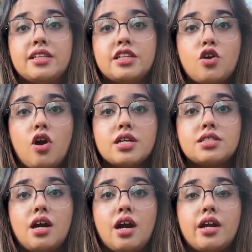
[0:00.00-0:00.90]
Leading the
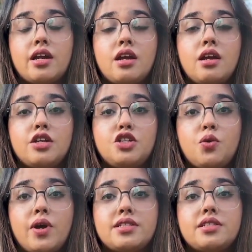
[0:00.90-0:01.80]
talks are
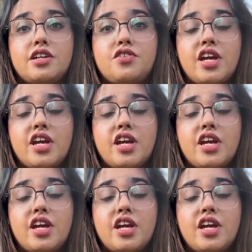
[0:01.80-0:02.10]
U.S.